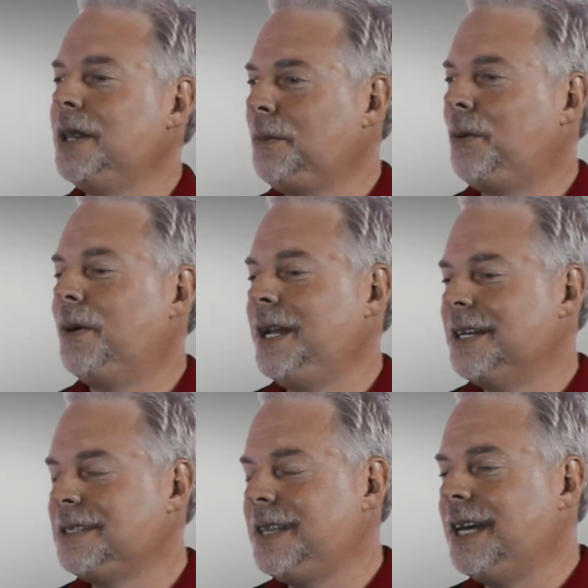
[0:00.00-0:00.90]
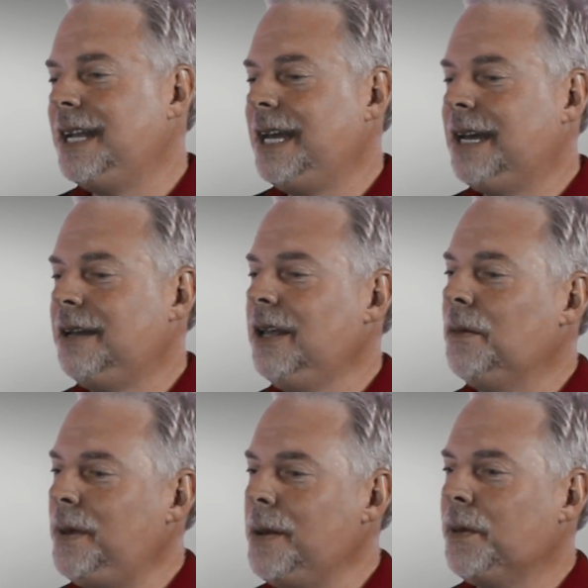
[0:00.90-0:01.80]
But the point is that you
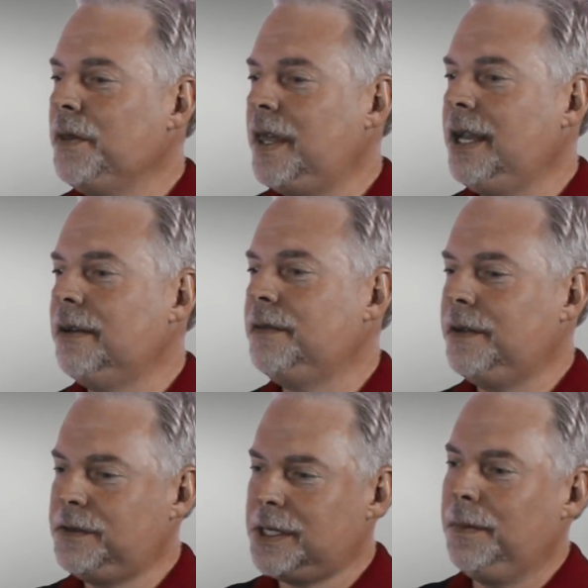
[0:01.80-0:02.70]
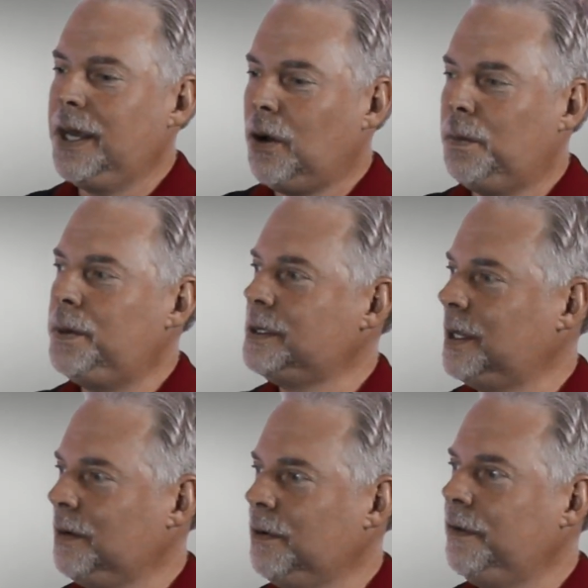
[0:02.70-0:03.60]
know, people think of if something opens
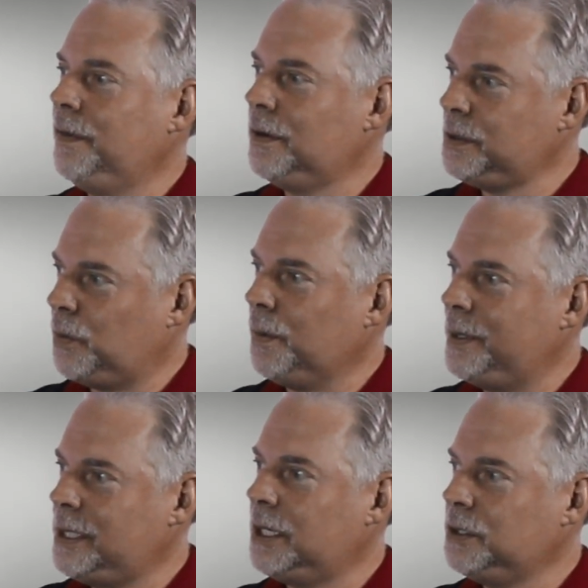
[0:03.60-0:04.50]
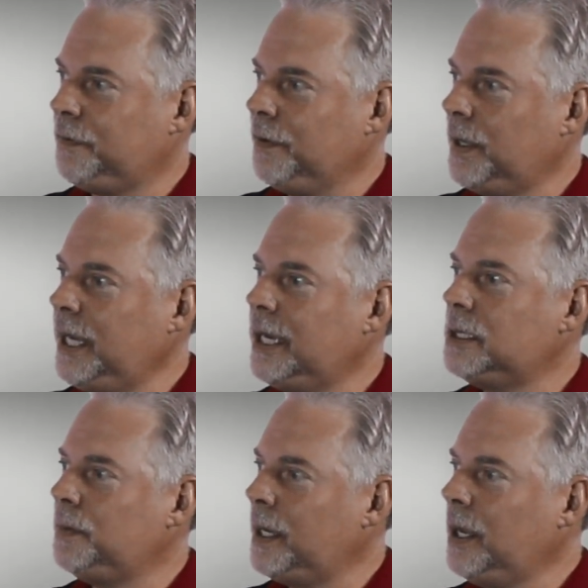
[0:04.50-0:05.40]
on the roof, there's more potential for
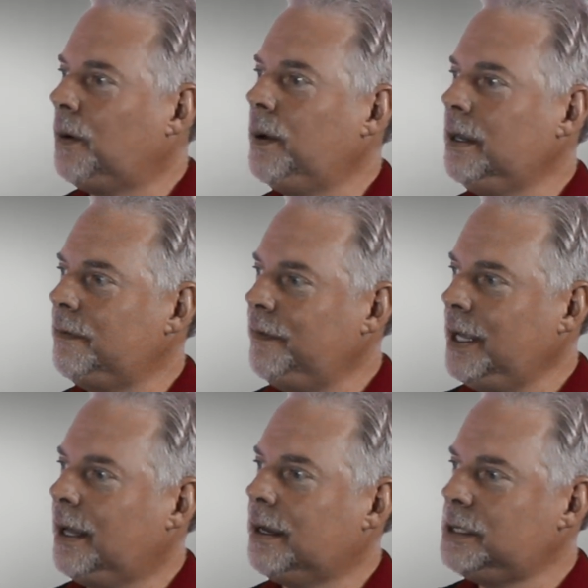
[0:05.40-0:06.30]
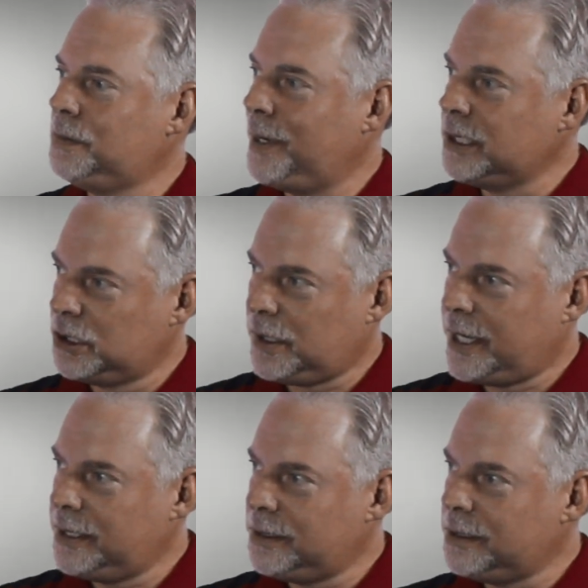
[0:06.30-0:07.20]
leakage. But knowing that VELUX
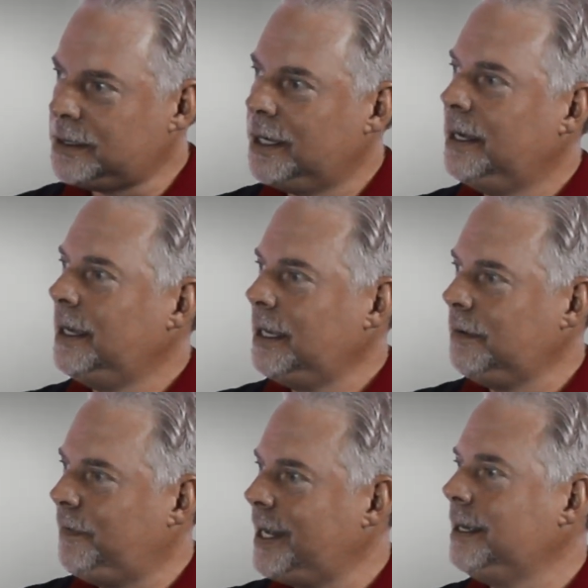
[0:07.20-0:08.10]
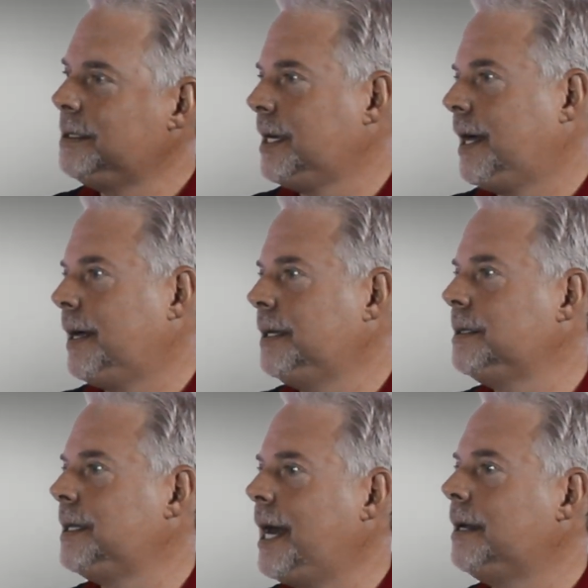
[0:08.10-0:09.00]
specializes in venting
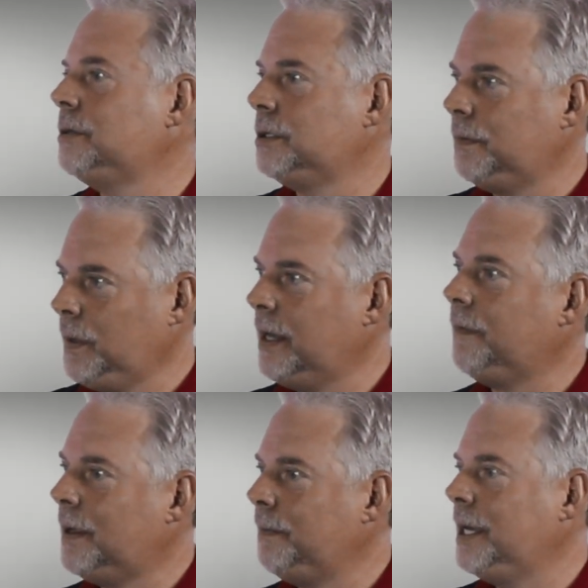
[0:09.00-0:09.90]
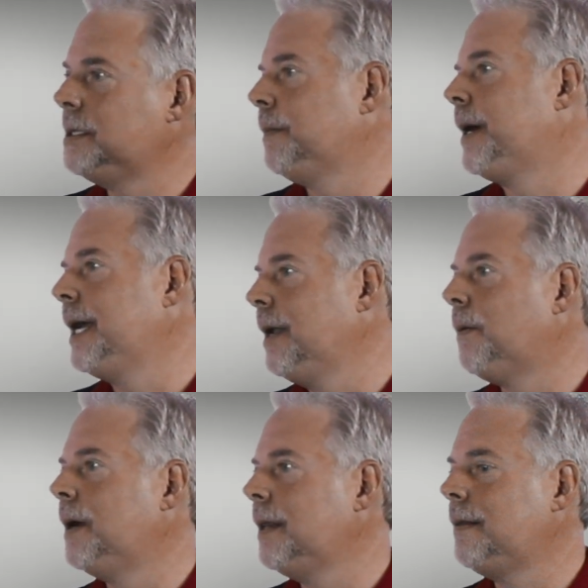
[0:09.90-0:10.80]
skylights, that should give them peace of mind,
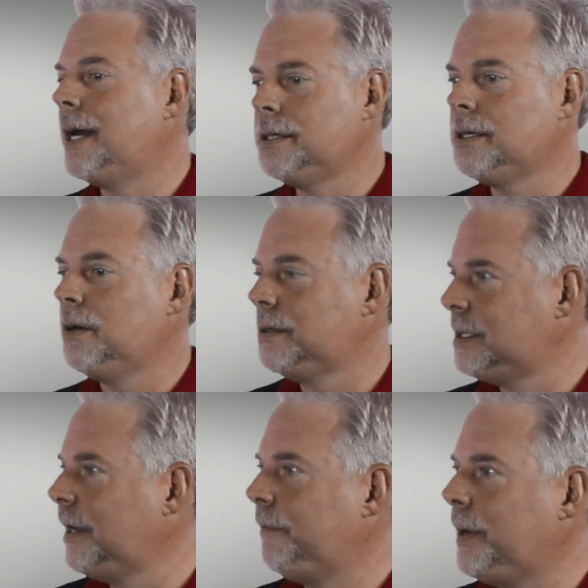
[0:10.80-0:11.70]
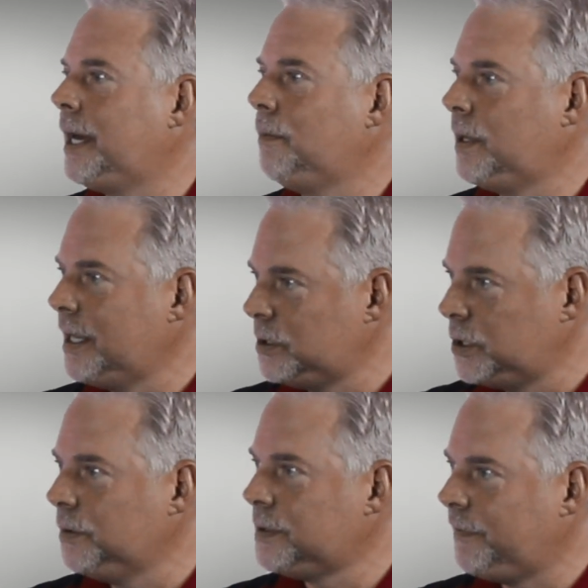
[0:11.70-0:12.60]
knowing that that's a good, safe bet. When they
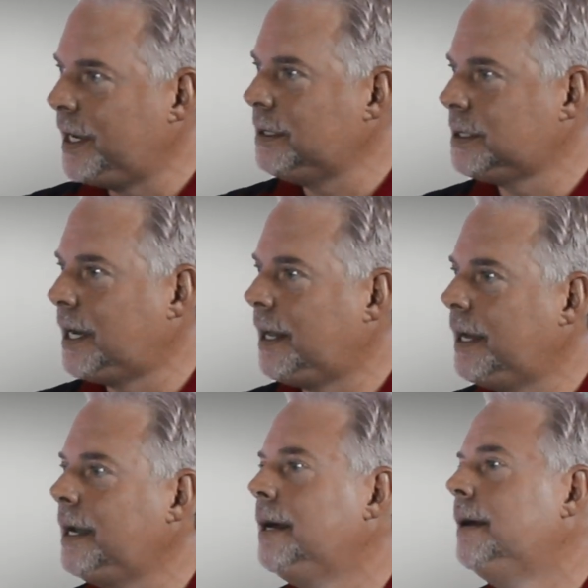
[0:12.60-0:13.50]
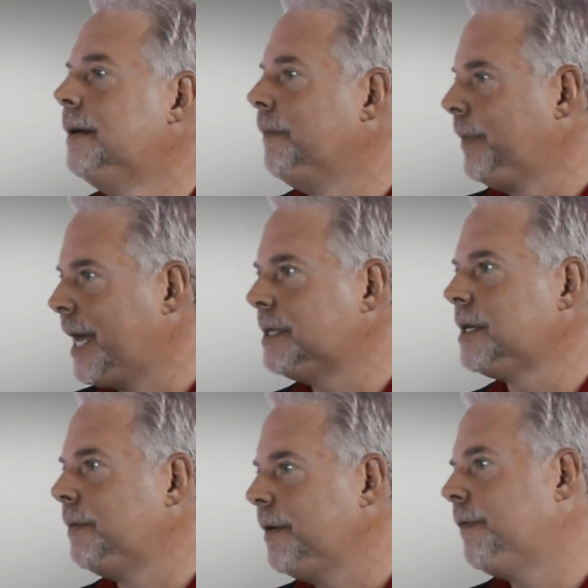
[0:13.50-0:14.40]
choose a venting skylight, that's
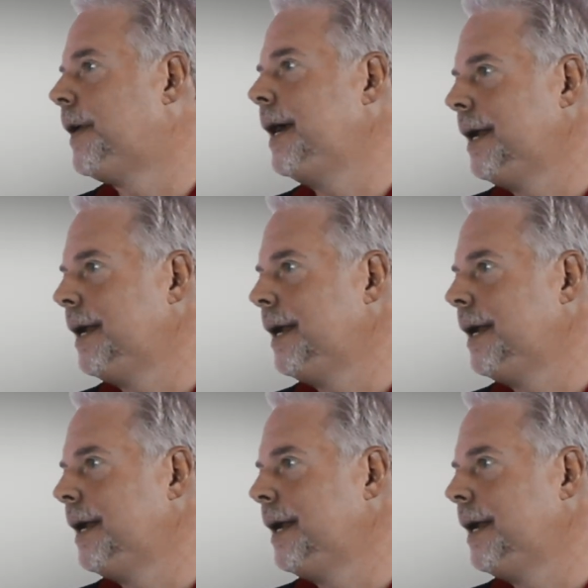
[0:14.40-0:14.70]
going to be fine.